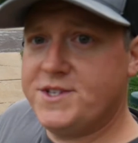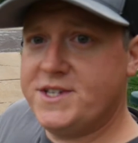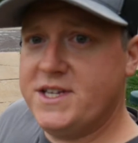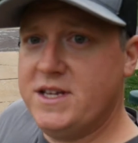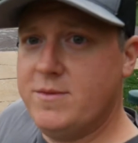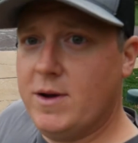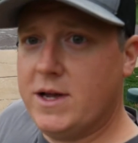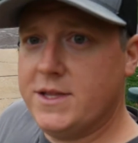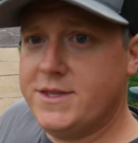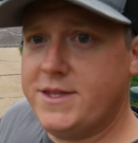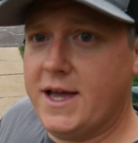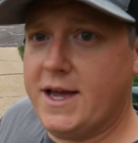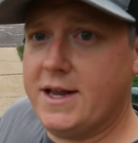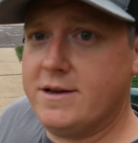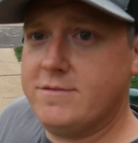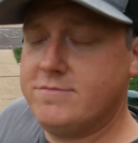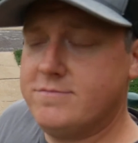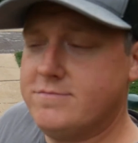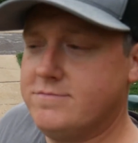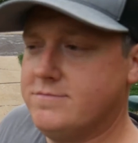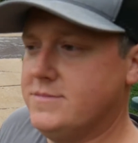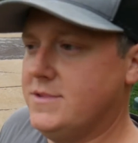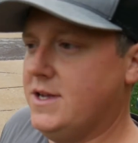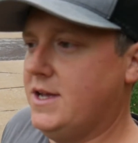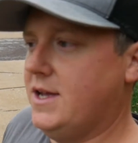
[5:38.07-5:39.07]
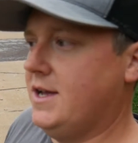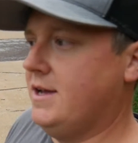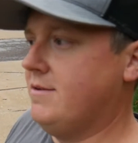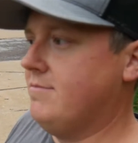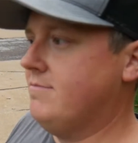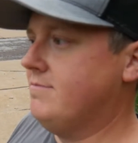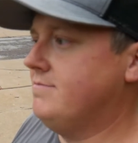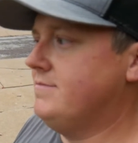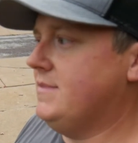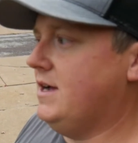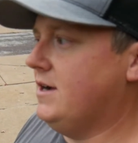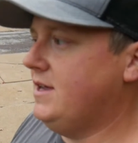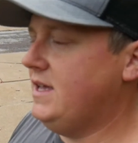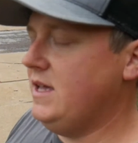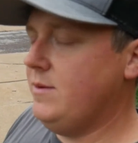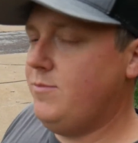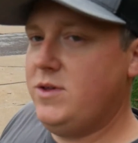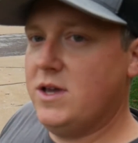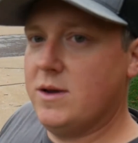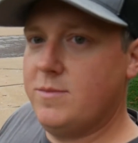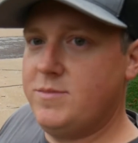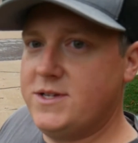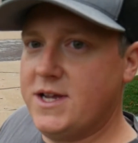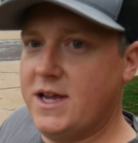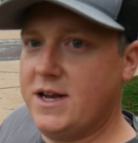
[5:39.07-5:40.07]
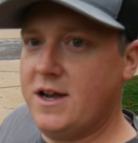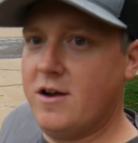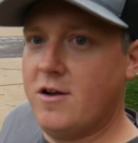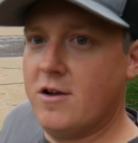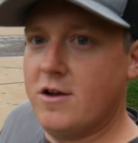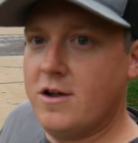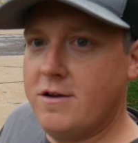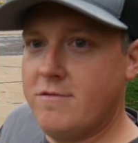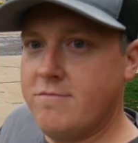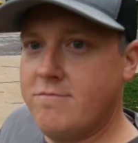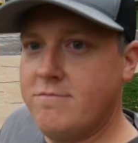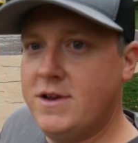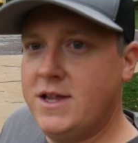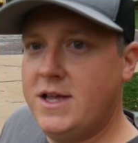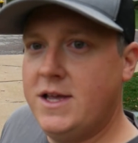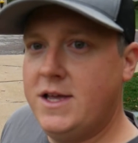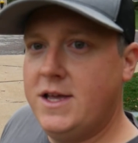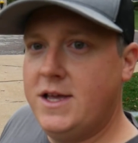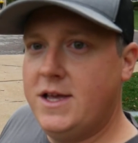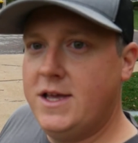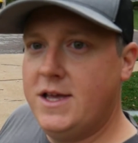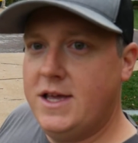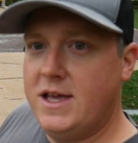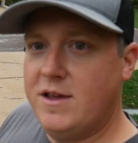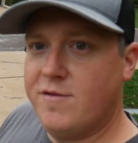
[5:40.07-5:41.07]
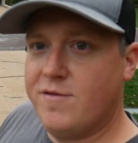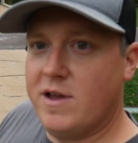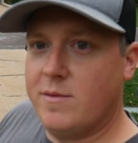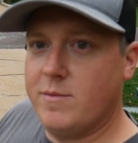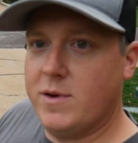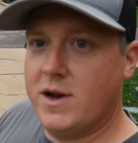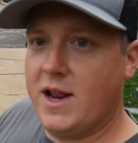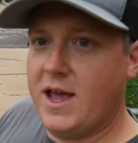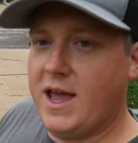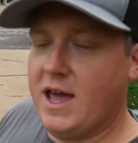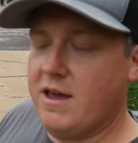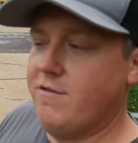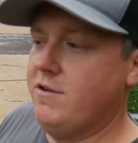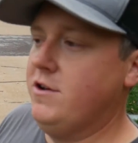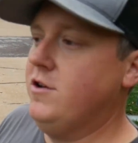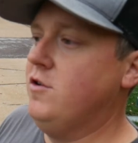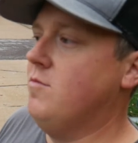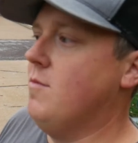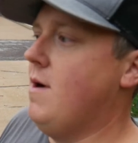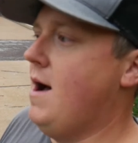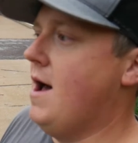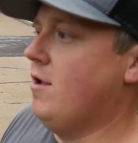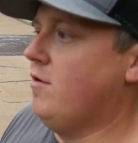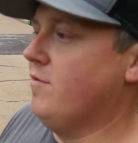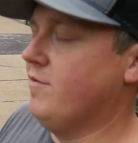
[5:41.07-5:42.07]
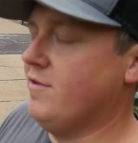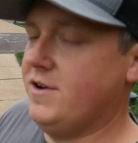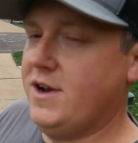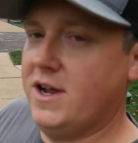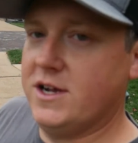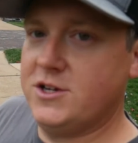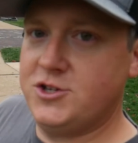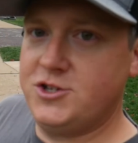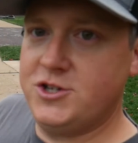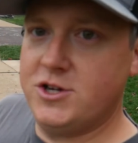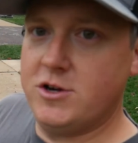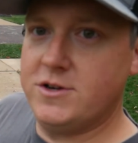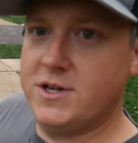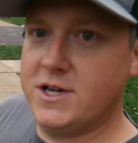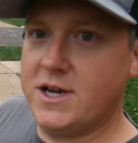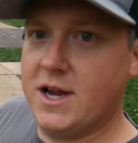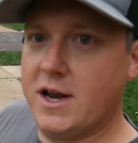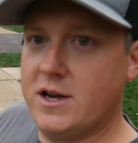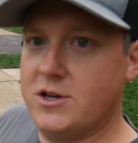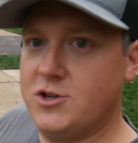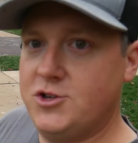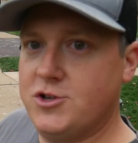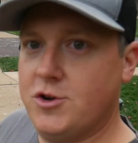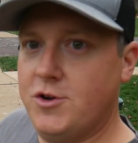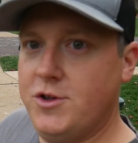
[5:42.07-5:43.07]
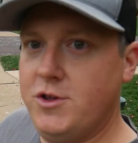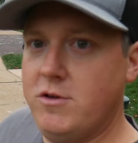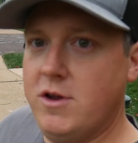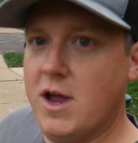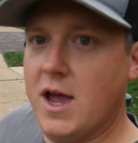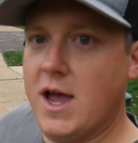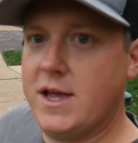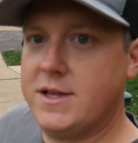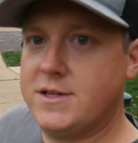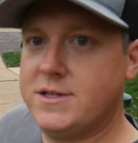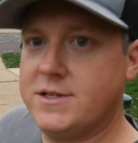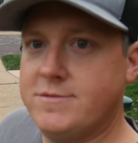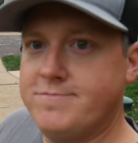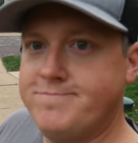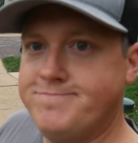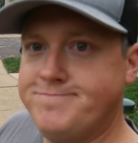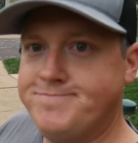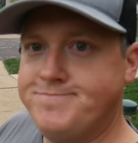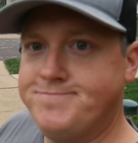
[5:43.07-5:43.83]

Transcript: see about that. I'll keep you updated on if I'm going to have a new model for next year to kind of show you guys.